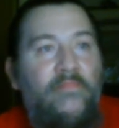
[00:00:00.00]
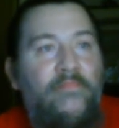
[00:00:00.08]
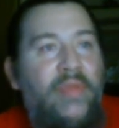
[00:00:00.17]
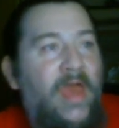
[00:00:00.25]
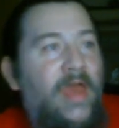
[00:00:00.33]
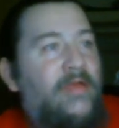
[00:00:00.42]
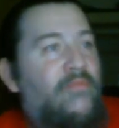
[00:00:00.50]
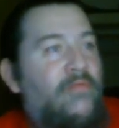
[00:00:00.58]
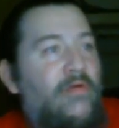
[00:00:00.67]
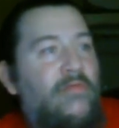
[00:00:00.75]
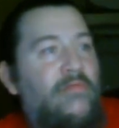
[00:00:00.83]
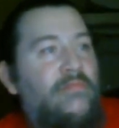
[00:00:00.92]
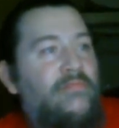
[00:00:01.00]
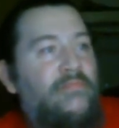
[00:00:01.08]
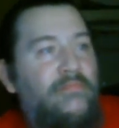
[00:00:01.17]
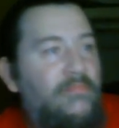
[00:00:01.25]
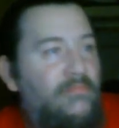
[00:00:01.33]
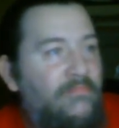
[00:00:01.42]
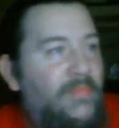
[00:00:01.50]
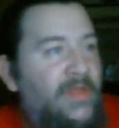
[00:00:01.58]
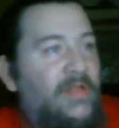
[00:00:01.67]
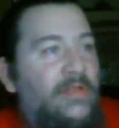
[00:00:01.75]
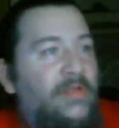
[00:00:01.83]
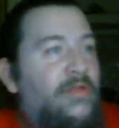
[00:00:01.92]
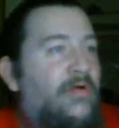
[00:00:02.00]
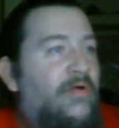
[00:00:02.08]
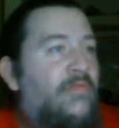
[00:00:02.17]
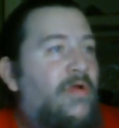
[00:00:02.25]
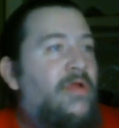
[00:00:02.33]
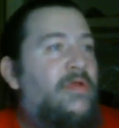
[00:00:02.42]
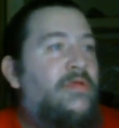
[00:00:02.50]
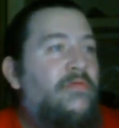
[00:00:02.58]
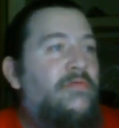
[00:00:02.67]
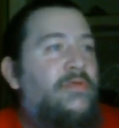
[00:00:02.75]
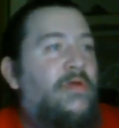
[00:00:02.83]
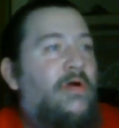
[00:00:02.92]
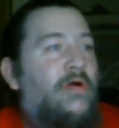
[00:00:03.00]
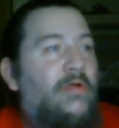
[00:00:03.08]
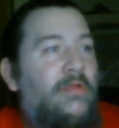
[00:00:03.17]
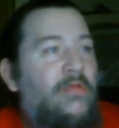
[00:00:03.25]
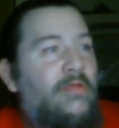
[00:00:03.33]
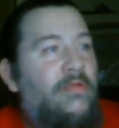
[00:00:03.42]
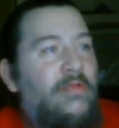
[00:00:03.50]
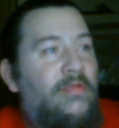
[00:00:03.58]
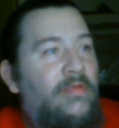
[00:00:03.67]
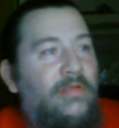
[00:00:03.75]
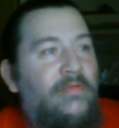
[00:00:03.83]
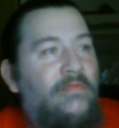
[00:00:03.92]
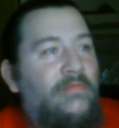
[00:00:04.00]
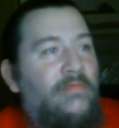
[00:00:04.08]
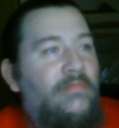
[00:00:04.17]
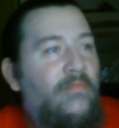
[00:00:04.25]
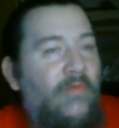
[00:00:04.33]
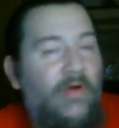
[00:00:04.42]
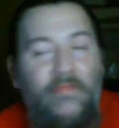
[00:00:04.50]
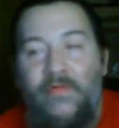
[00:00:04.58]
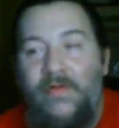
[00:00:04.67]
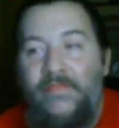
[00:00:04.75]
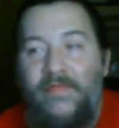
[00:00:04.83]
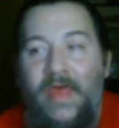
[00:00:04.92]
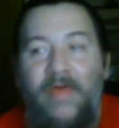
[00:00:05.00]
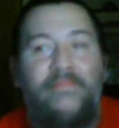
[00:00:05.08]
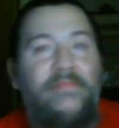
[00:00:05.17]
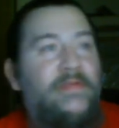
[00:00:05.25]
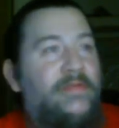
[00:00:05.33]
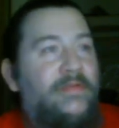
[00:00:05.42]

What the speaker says: back road, middle of nowhere, Utah? What would have happened?